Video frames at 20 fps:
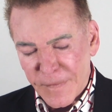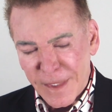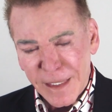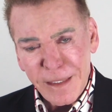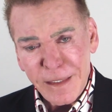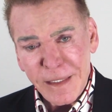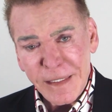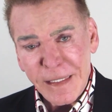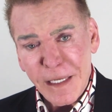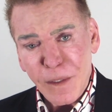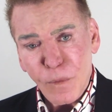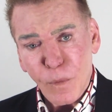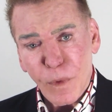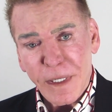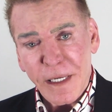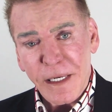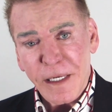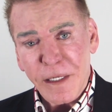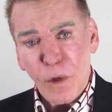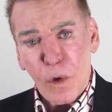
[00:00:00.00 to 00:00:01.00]
And again, we're
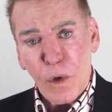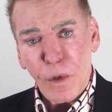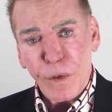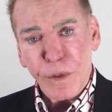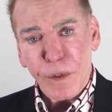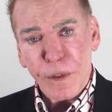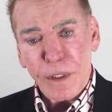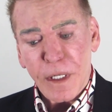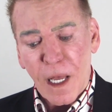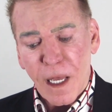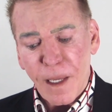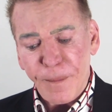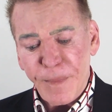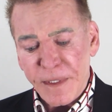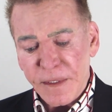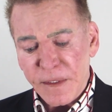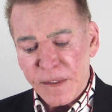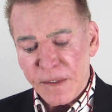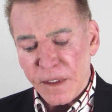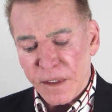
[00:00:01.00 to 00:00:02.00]
getting all your
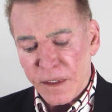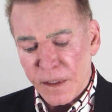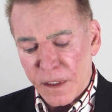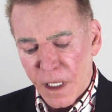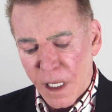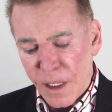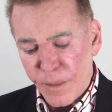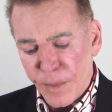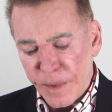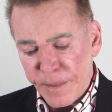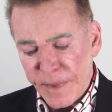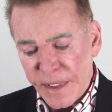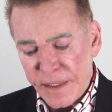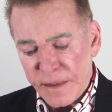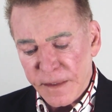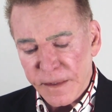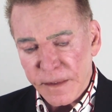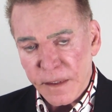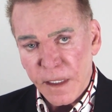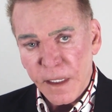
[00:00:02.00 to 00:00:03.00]
comments and
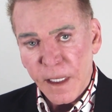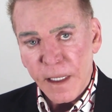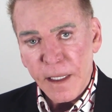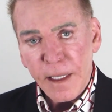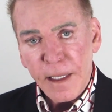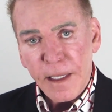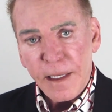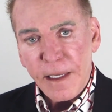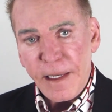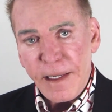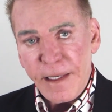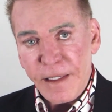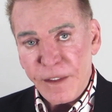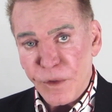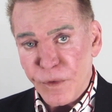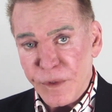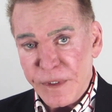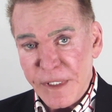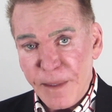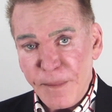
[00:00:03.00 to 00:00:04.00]
compliments. And
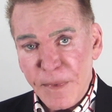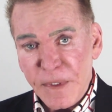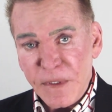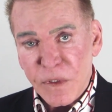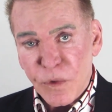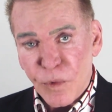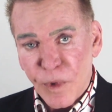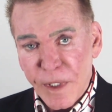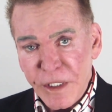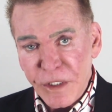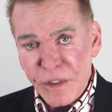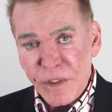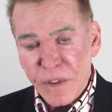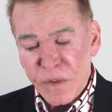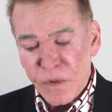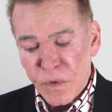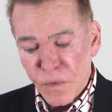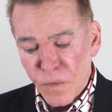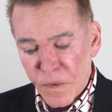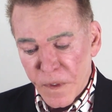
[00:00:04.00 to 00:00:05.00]
your demonstrations are